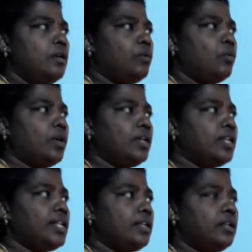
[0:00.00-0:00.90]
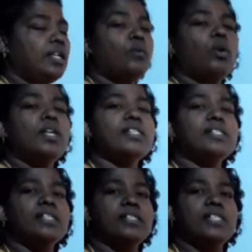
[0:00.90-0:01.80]
what is
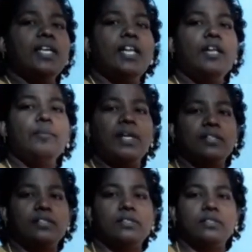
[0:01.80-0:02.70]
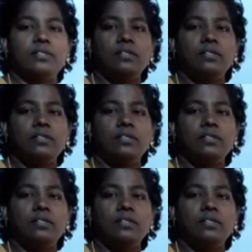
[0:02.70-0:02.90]
these elements